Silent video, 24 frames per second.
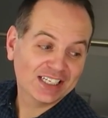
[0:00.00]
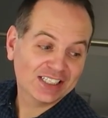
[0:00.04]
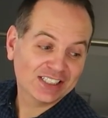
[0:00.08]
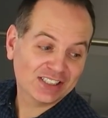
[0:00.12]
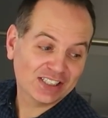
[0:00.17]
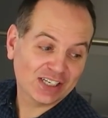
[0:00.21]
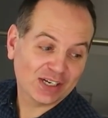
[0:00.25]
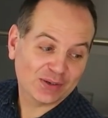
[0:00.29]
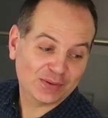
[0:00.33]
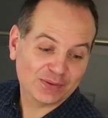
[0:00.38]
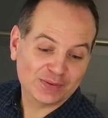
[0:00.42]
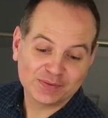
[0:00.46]

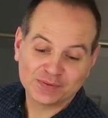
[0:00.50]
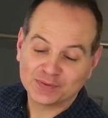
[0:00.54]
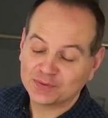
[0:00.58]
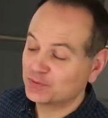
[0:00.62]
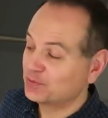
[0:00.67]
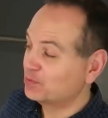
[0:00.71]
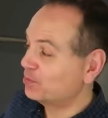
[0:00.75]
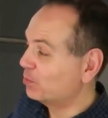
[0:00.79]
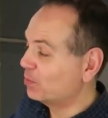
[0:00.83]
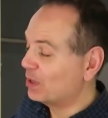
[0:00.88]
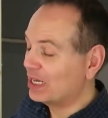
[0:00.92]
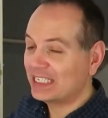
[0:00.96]
So,
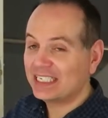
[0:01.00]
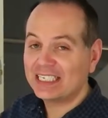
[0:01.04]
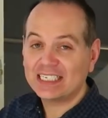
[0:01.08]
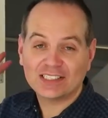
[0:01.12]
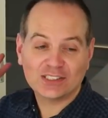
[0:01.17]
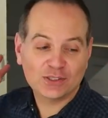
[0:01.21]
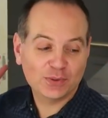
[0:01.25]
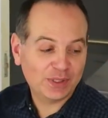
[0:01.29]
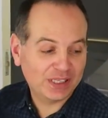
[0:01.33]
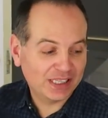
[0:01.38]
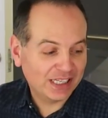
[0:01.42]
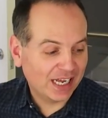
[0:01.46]
while
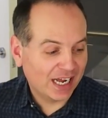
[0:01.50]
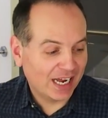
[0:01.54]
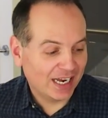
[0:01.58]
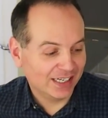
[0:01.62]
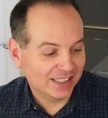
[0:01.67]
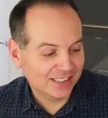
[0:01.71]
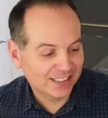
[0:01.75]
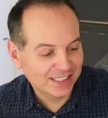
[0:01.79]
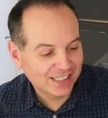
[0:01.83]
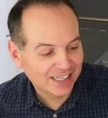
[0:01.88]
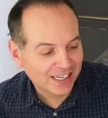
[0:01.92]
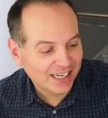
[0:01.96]
Nick's doing
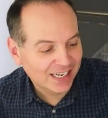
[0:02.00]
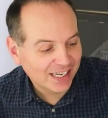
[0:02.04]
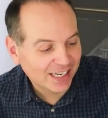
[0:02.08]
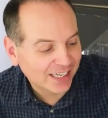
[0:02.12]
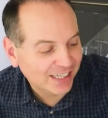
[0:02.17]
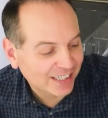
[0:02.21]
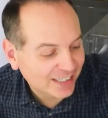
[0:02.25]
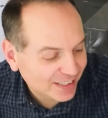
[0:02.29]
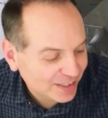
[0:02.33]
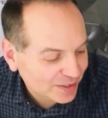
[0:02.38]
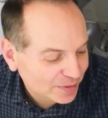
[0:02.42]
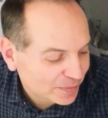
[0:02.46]
that,
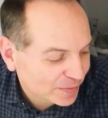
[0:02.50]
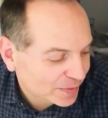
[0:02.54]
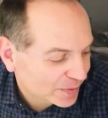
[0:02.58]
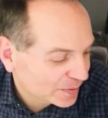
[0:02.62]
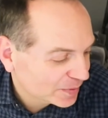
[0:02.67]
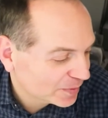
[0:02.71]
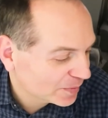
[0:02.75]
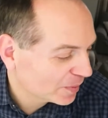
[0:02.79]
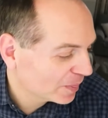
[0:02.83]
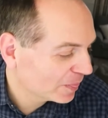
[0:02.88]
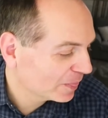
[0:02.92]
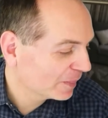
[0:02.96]
um,
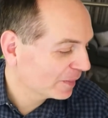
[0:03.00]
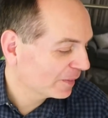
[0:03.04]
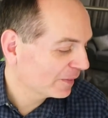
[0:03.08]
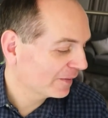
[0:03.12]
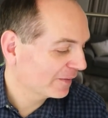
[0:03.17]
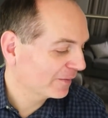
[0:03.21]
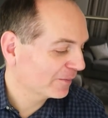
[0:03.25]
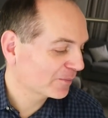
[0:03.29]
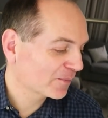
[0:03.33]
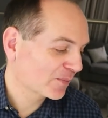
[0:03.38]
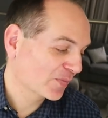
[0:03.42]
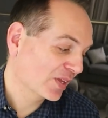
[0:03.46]
Try do
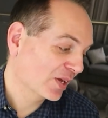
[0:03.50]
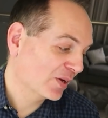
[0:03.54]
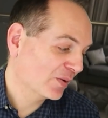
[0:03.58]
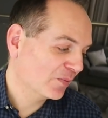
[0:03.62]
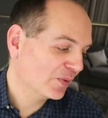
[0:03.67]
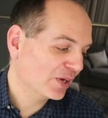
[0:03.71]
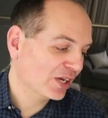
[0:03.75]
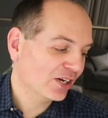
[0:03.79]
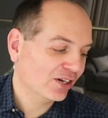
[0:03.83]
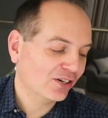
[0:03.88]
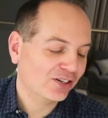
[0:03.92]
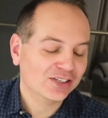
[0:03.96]
that.
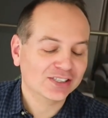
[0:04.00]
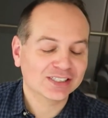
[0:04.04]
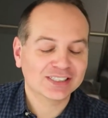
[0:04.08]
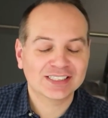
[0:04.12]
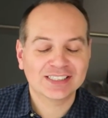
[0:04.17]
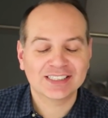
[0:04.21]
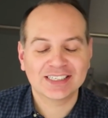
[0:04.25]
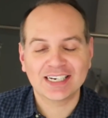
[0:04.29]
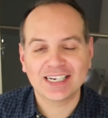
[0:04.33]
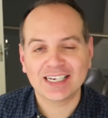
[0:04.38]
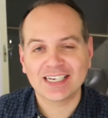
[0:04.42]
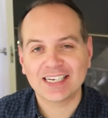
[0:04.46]
We
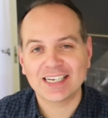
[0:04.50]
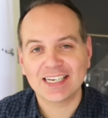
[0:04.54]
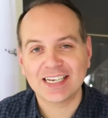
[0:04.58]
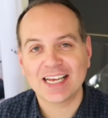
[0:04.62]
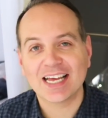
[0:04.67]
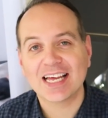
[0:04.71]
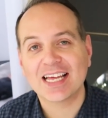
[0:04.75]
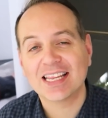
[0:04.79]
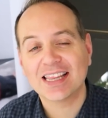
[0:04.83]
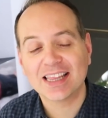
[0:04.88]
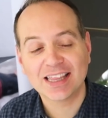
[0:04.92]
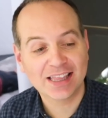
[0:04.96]
got
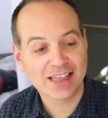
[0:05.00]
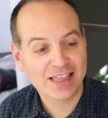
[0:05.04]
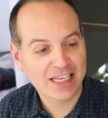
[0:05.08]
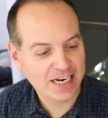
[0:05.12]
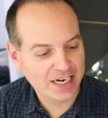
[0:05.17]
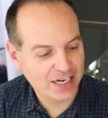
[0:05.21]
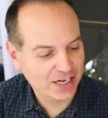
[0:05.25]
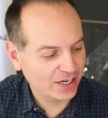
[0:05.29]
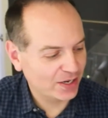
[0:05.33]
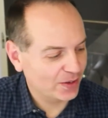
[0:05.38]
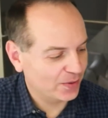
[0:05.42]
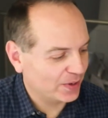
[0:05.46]
a, a,
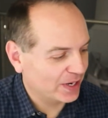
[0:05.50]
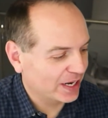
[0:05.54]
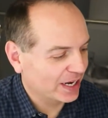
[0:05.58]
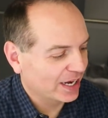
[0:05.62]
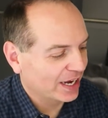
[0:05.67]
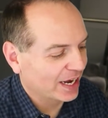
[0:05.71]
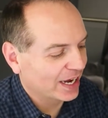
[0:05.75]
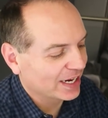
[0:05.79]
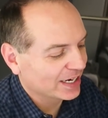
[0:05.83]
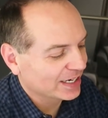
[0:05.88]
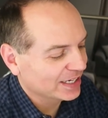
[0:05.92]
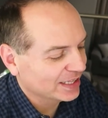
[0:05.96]
thank you
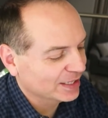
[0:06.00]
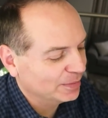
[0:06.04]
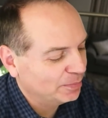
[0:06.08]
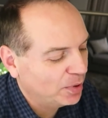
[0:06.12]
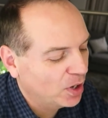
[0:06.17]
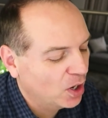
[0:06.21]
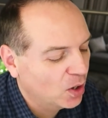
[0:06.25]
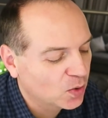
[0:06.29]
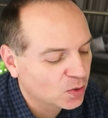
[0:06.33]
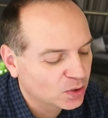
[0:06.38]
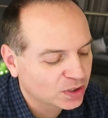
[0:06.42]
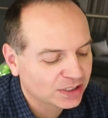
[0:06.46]
card in the
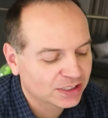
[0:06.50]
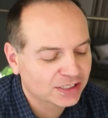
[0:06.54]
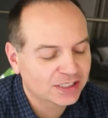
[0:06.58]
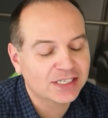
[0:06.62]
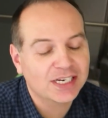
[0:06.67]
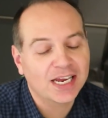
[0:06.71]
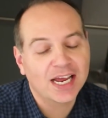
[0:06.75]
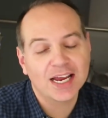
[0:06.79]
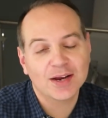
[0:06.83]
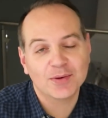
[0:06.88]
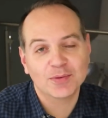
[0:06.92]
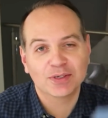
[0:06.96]
post
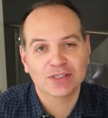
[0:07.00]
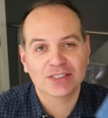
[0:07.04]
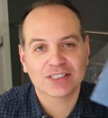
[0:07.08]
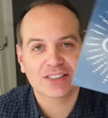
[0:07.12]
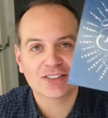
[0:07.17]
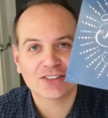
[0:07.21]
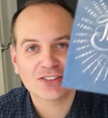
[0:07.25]
today, which